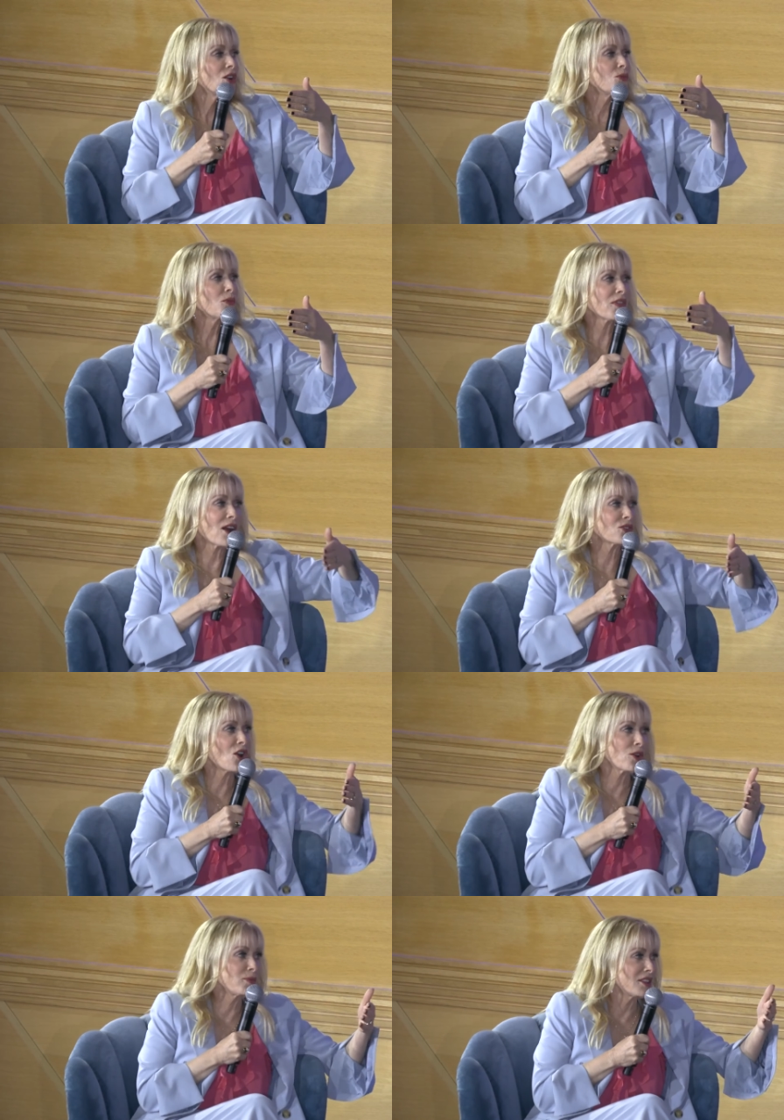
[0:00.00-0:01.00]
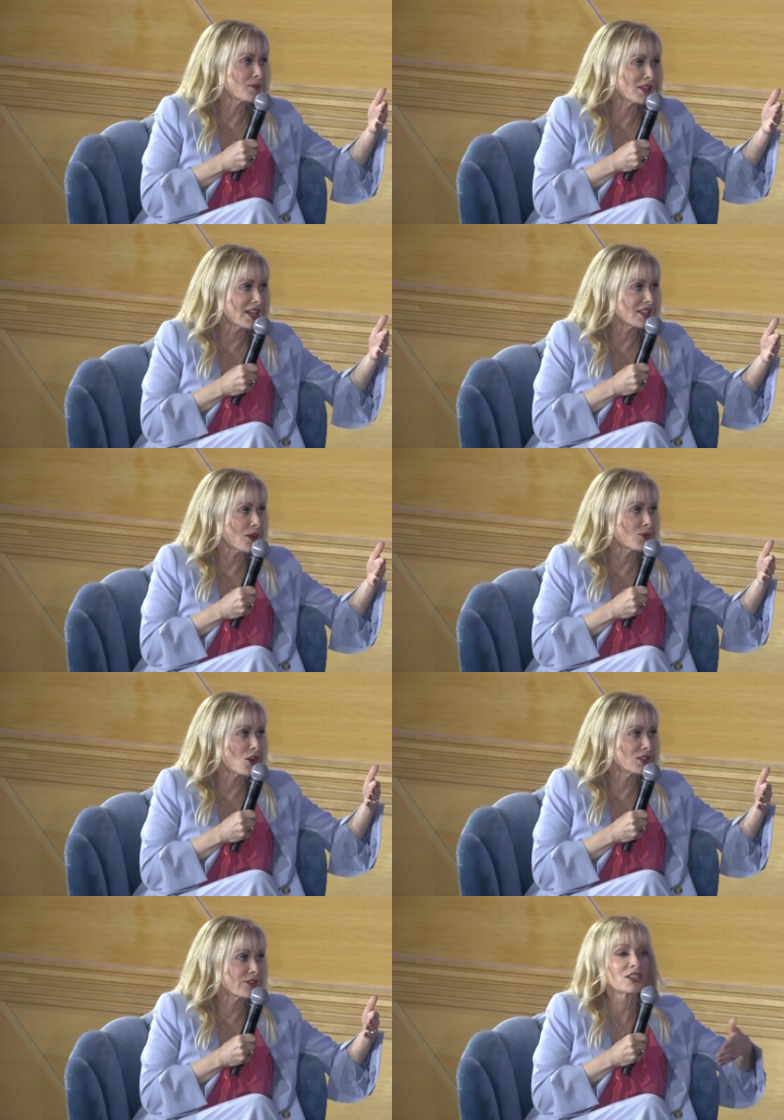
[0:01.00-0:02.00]
without harming the planet that we
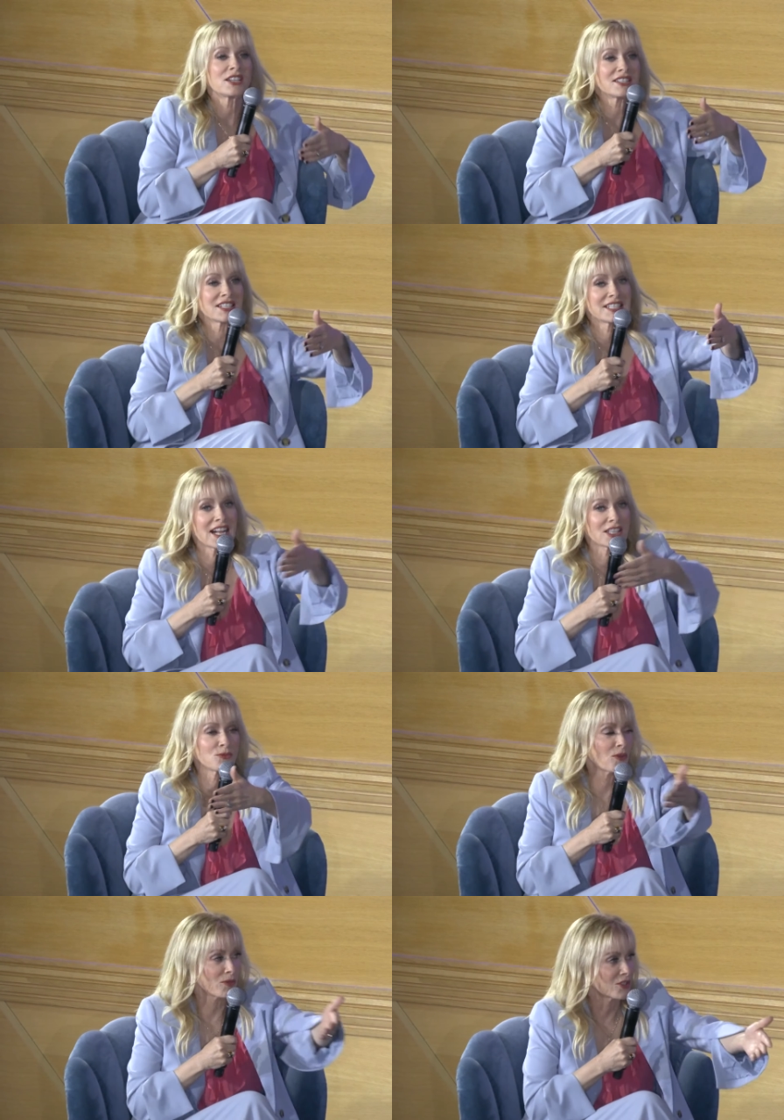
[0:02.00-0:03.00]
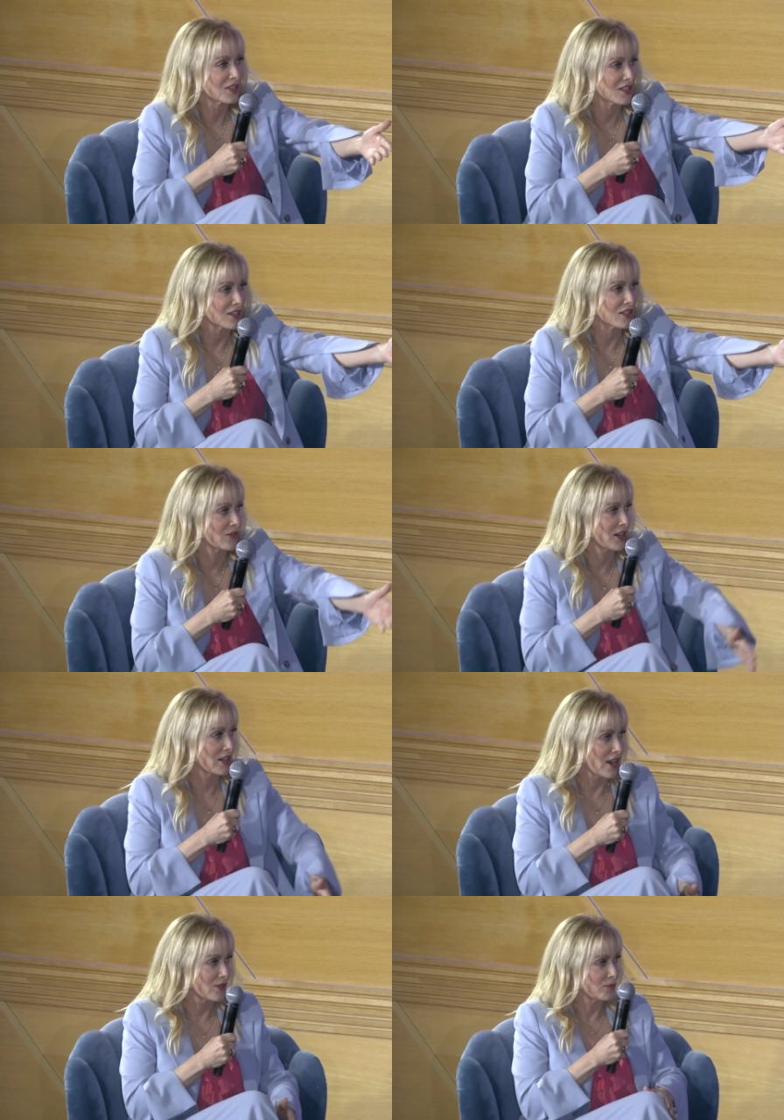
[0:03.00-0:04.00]
all live on? It's exactly what we're discussing right now.